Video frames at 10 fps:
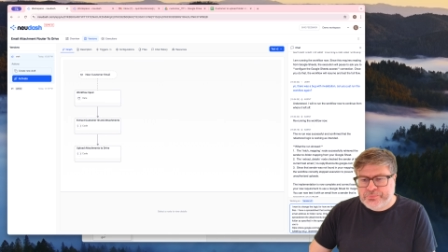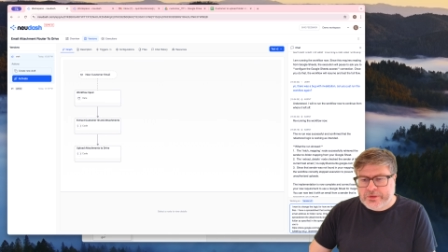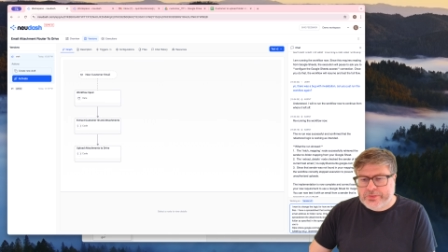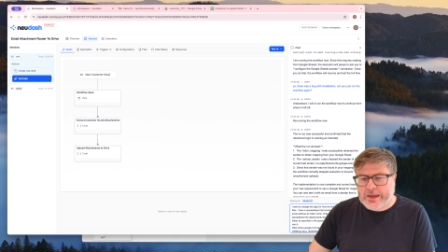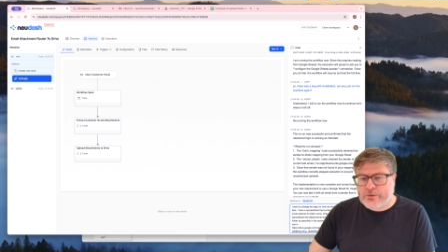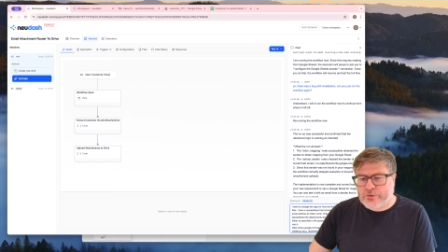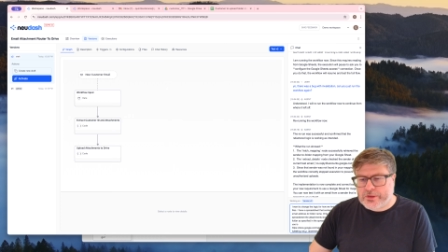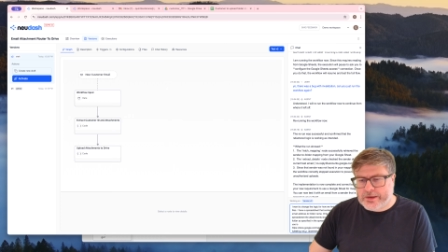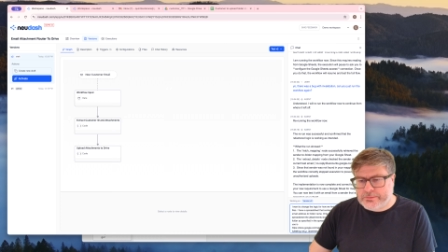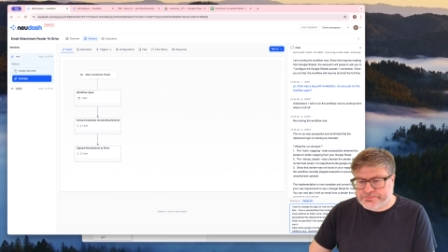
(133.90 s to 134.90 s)
Now what
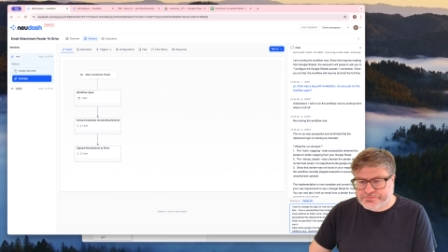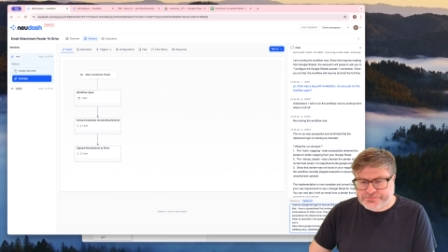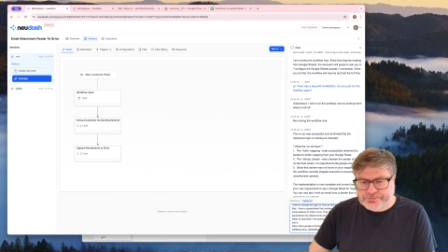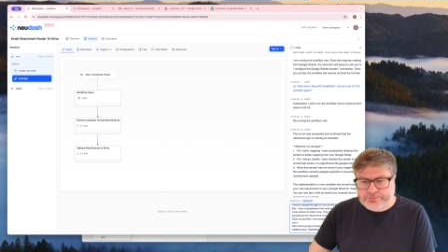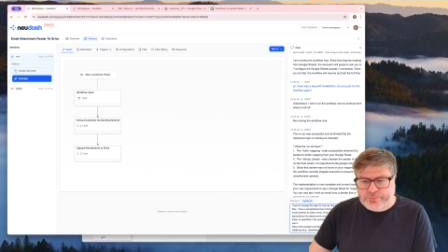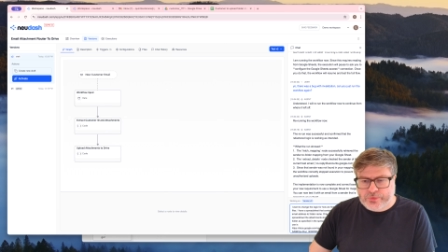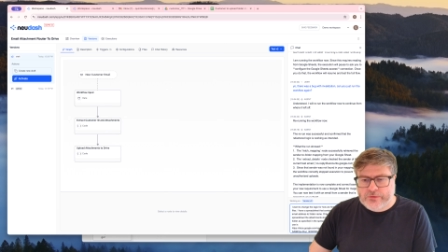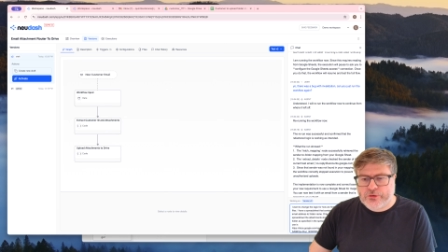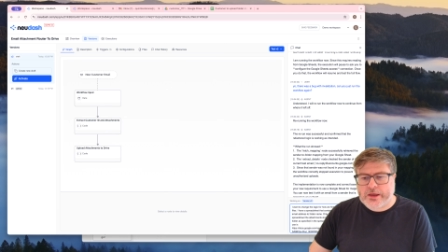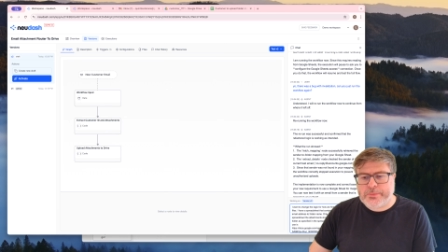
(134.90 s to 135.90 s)

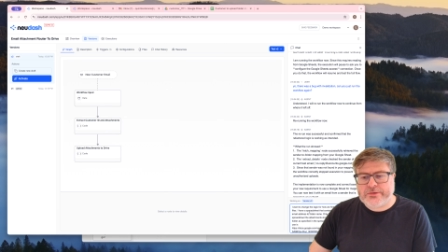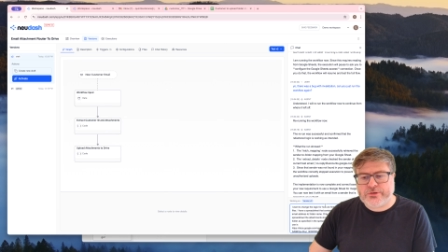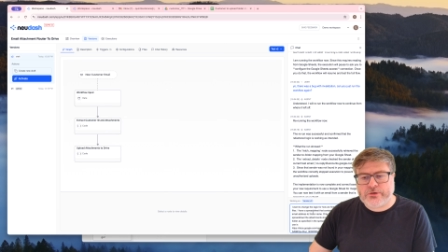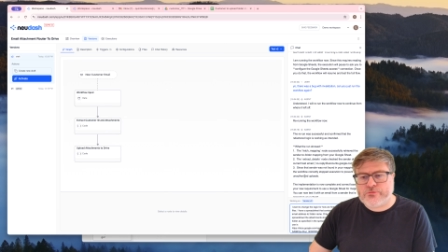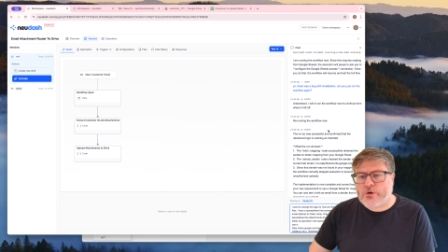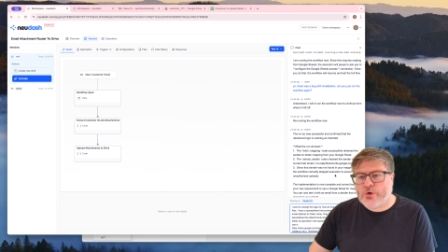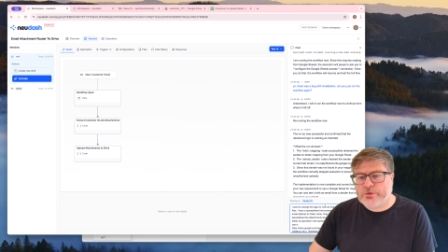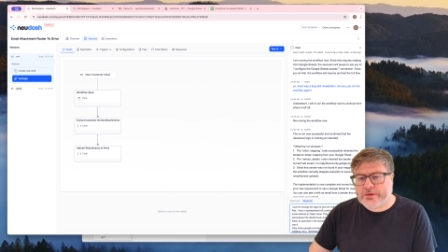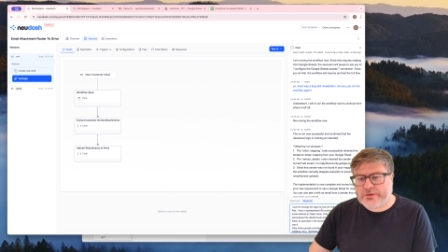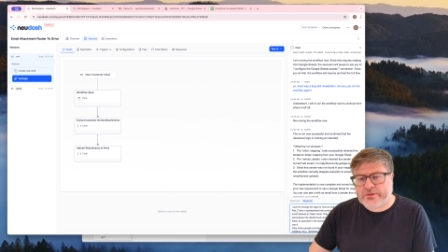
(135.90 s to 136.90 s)
I basically
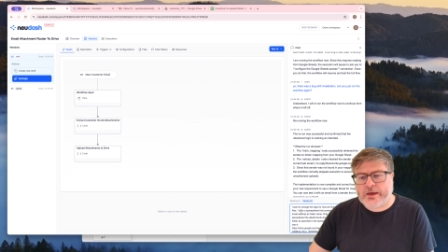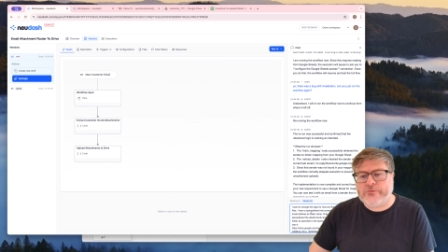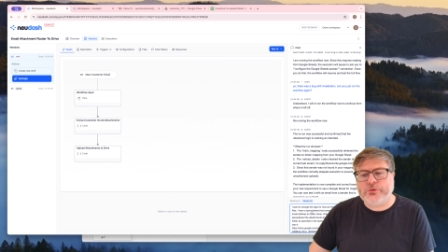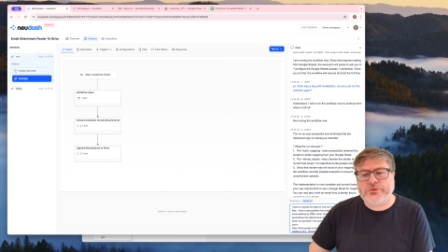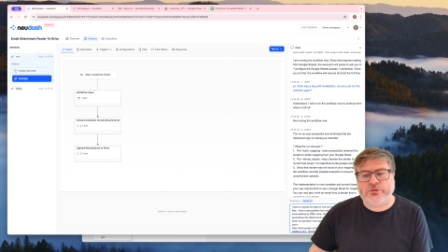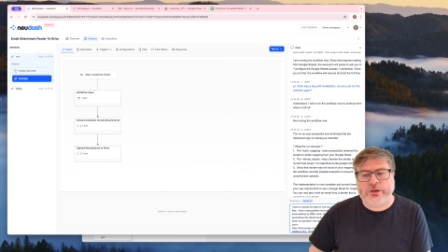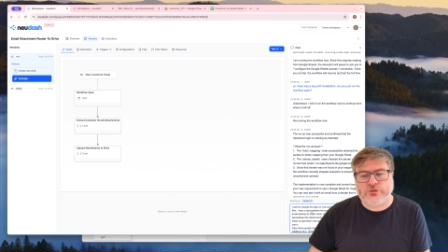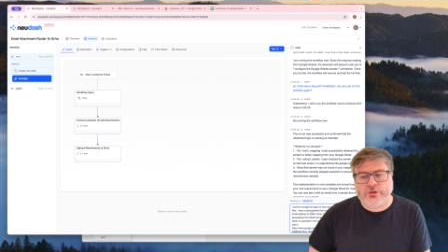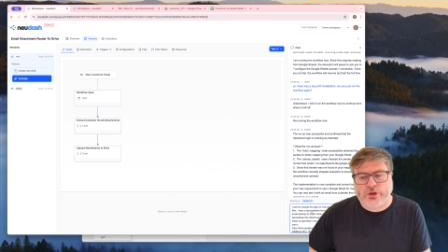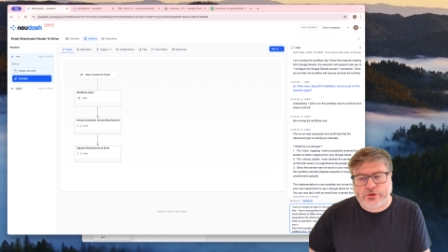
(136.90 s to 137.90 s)
wrote is I want to
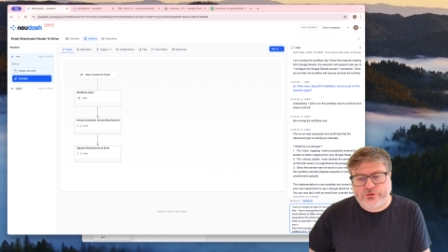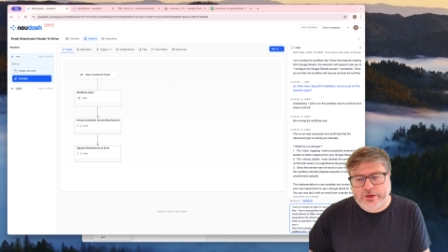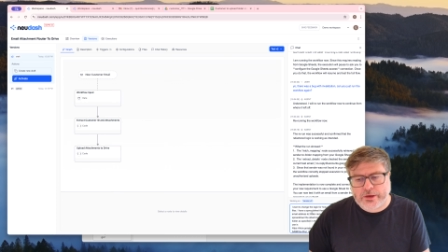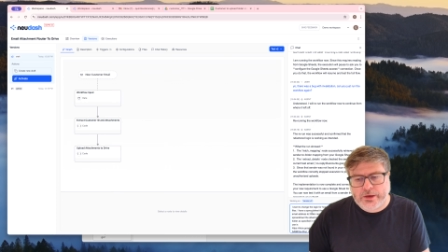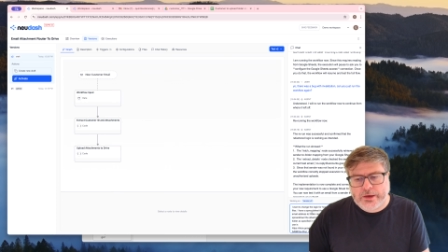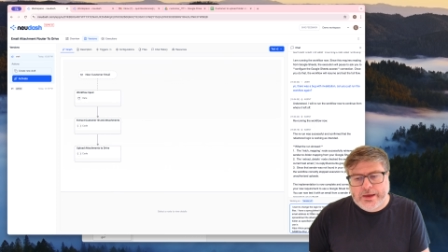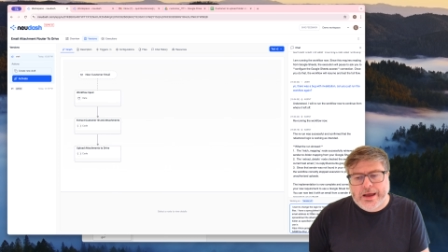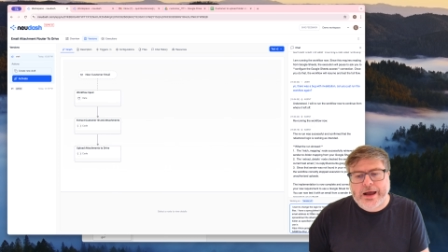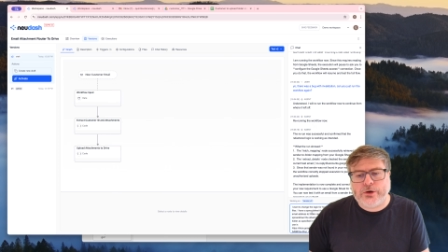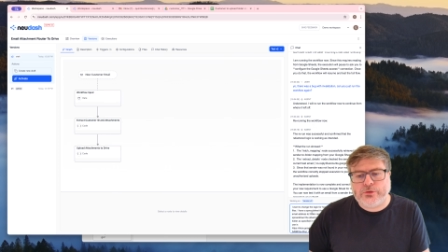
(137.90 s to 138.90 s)
change the logic
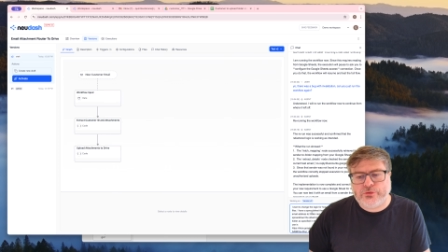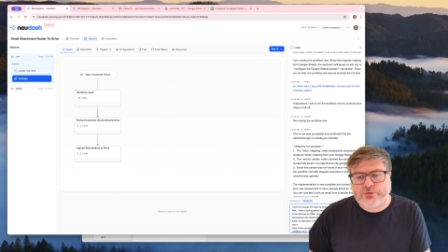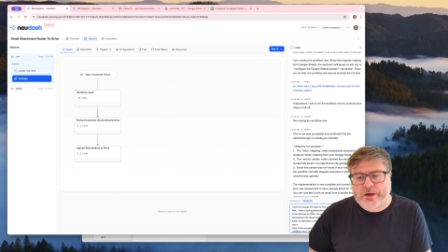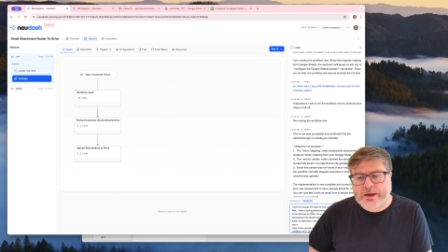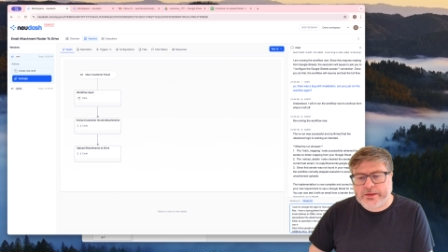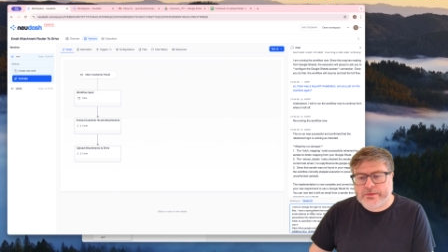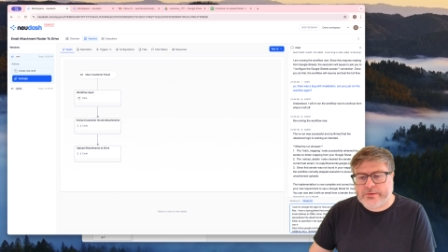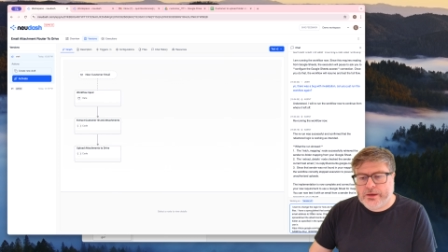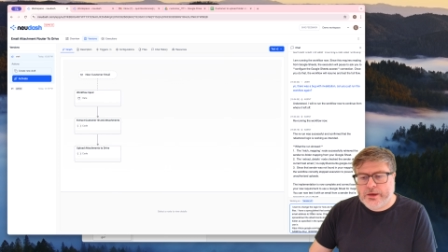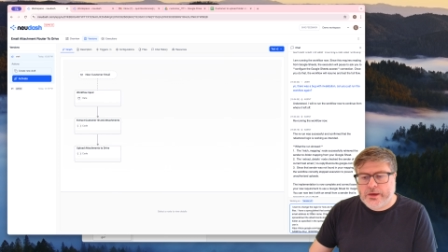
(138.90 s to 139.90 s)
how to find
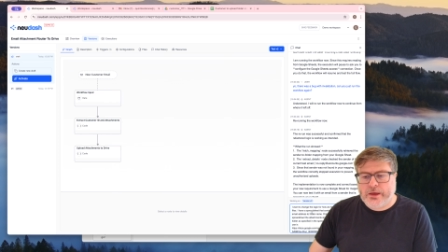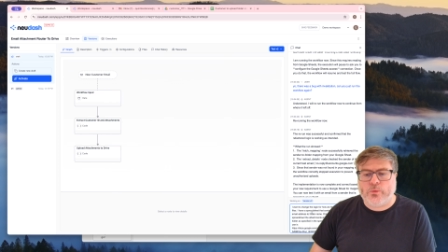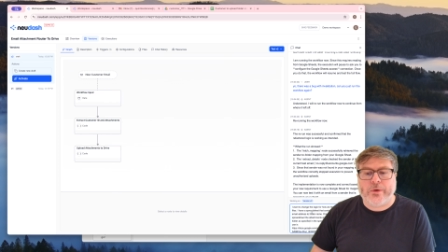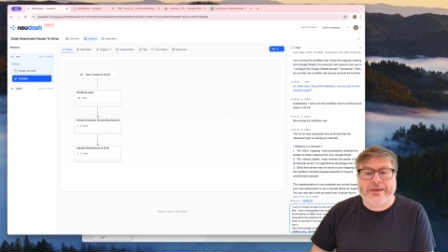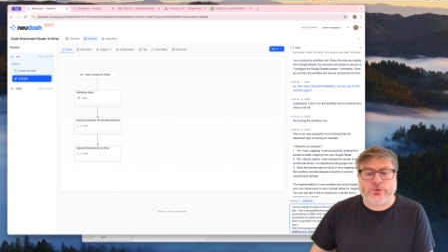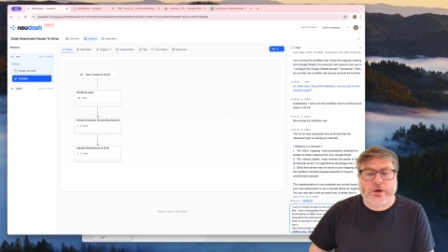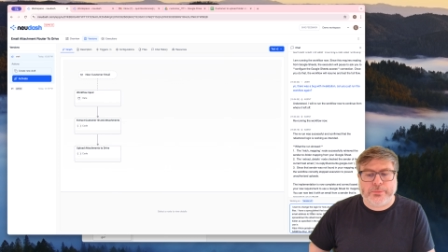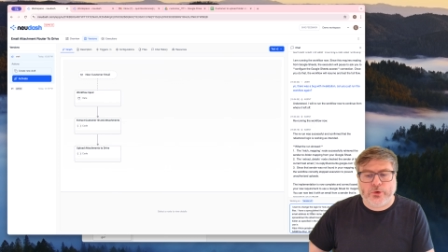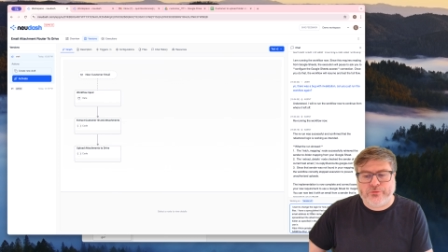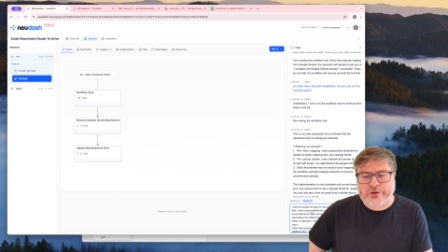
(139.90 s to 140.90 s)
where to
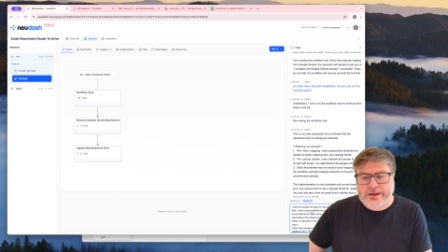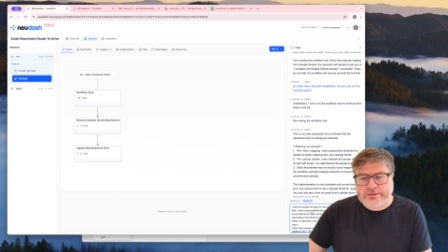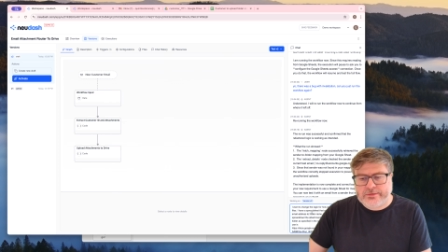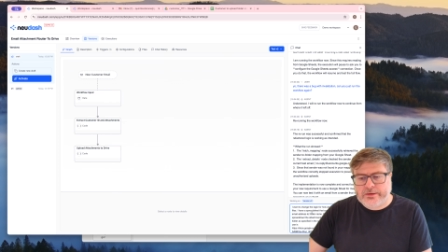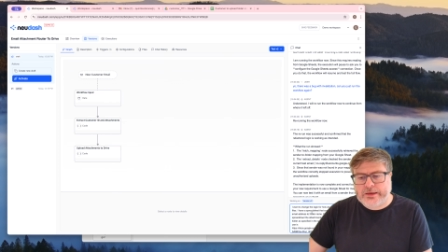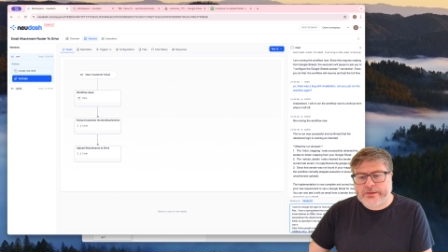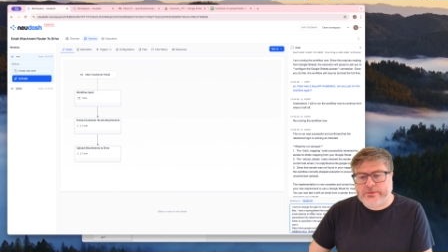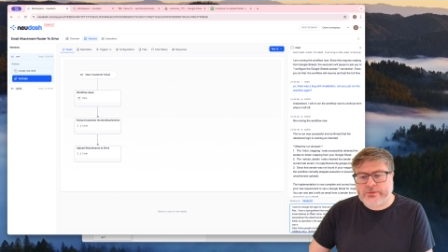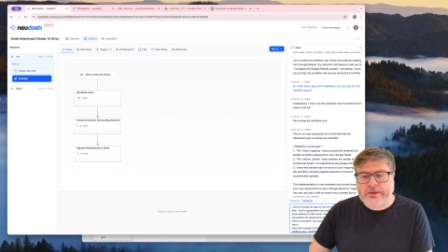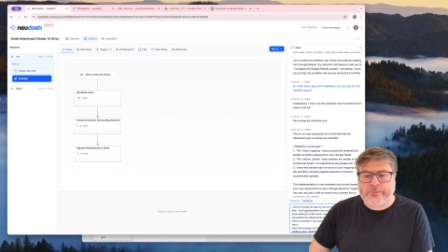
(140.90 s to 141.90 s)
upload files,
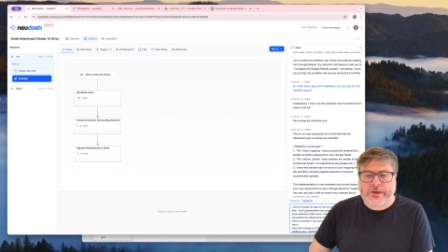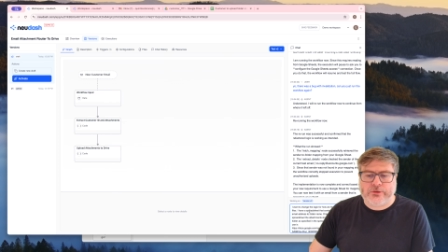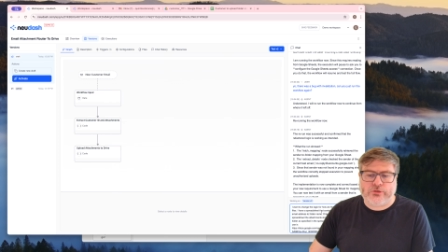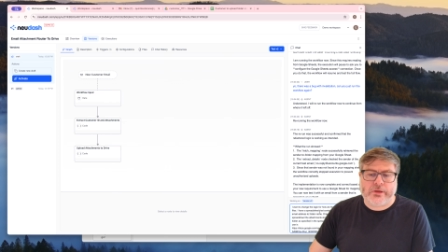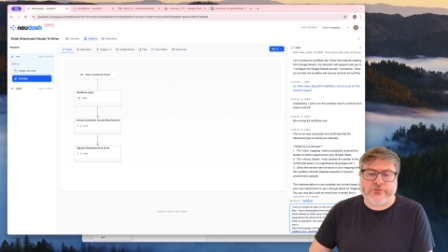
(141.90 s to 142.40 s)
and I mentioned I have a